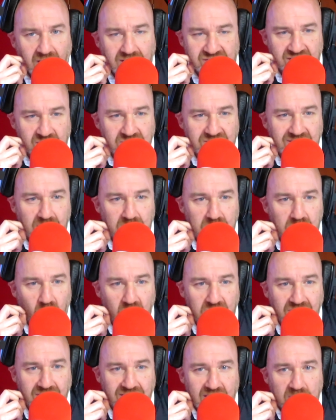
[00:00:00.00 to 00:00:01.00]
Ah, Celtic are
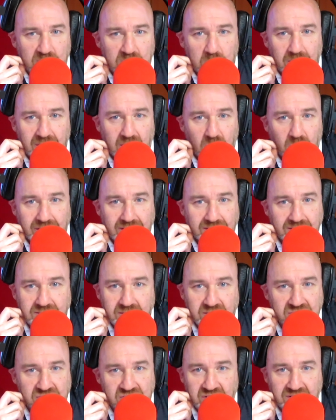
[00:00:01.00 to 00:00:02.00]
more yep. than capable of one
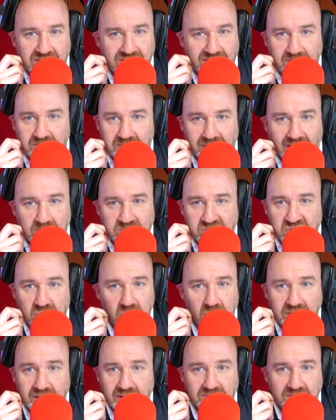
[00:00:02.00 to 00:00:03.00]
on Sunday.
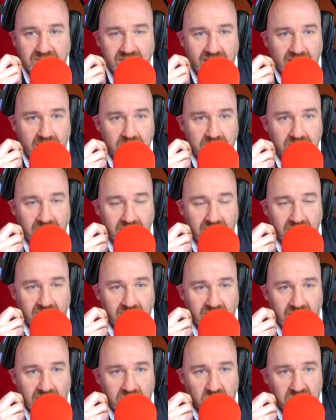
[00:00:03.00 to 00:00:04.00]
Absolutely. Um,
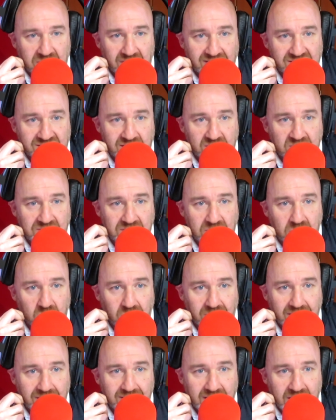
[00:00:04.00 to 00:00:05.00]
I don't think Celtic
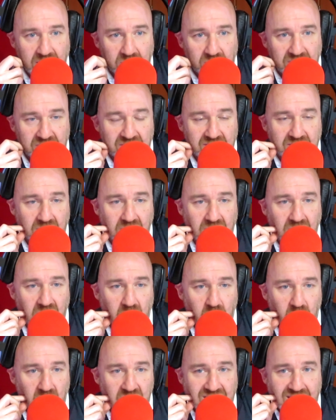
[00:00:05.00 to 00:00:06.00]
will get in there with,
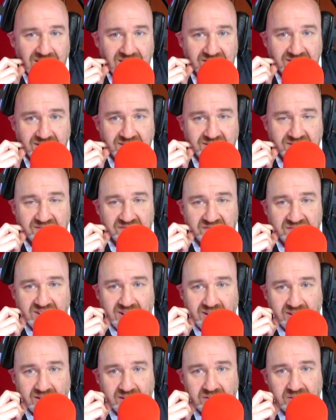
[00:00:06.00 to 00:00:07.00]
with anything to
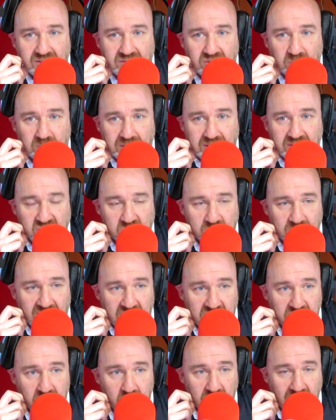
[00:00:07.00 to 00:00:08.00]
fear. They'll be
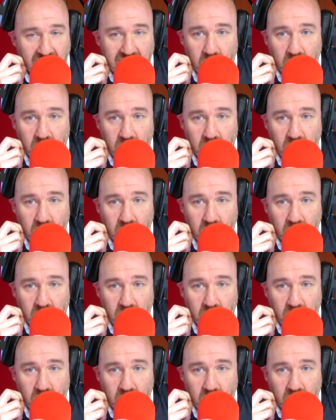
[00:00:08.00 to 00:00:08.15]
respectful.